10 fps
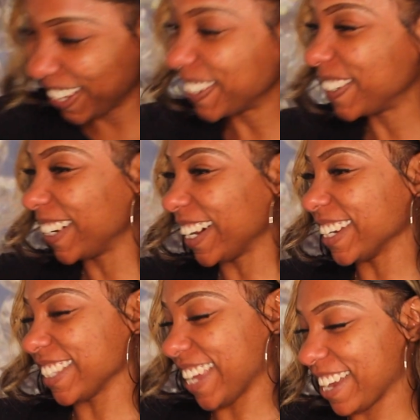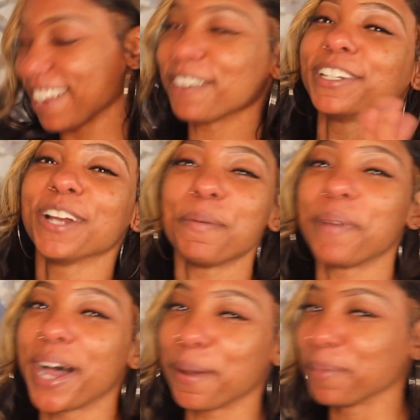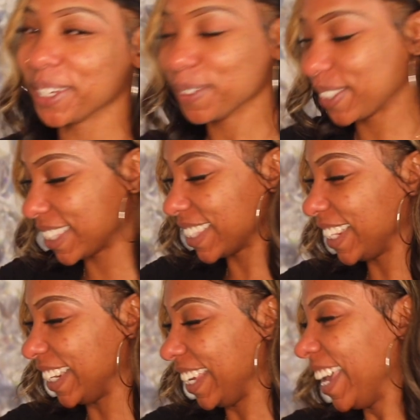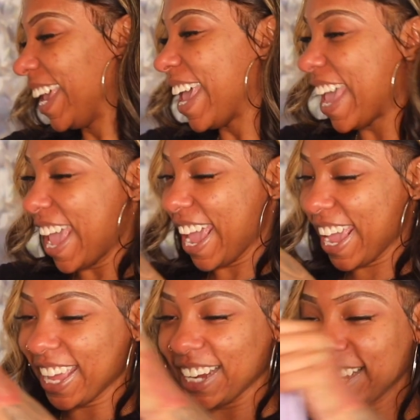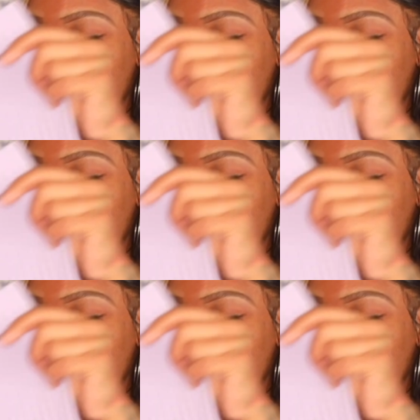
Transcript: I'm crazy. Yeah, don't mind me. I'm just silly. And